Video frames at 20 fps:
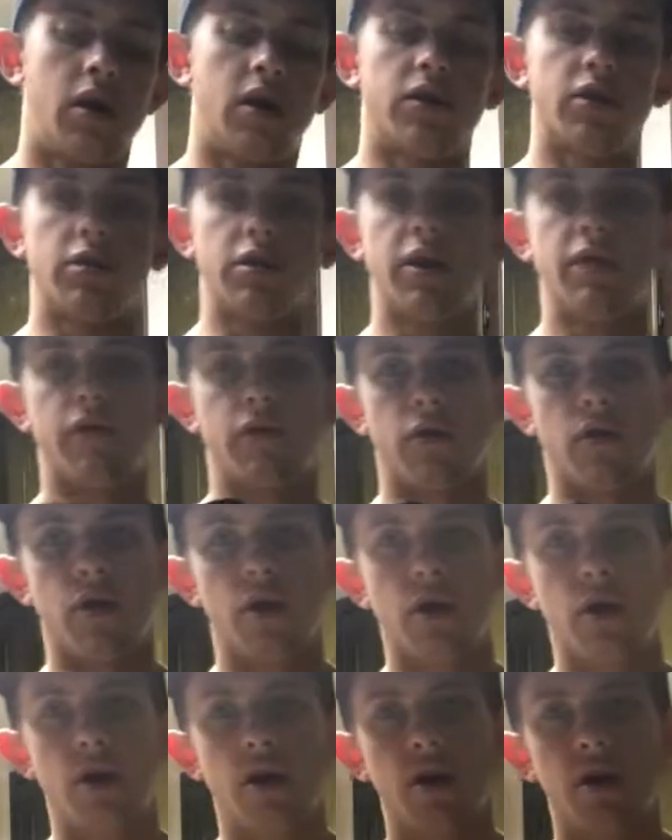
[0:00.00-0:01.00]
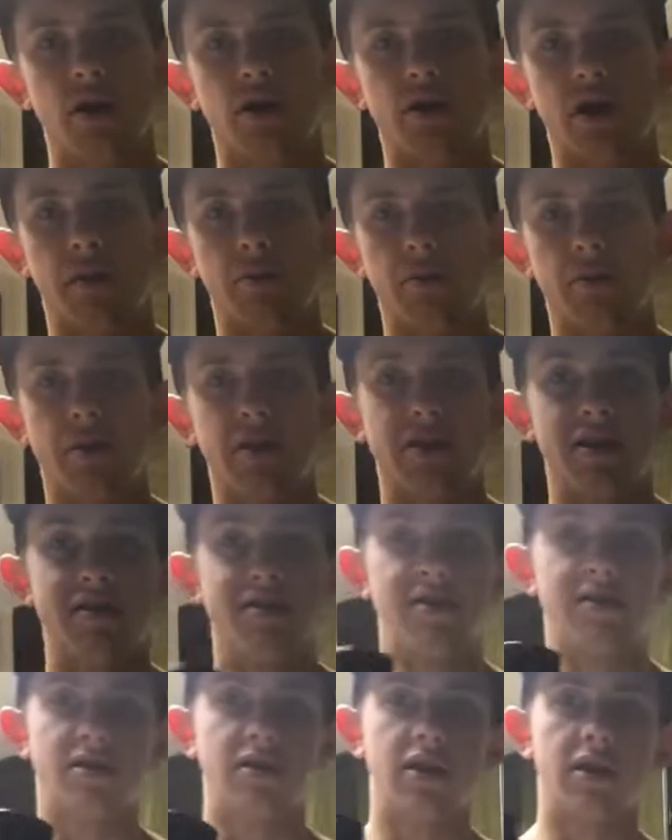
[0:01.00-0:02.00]
is a liver supplement.
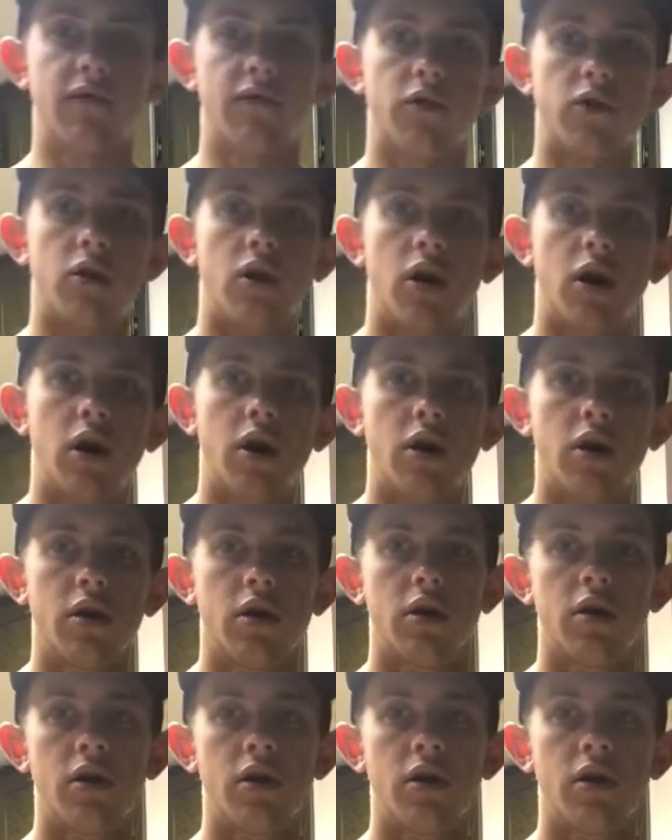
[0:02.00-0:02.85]
This is Liver Guard.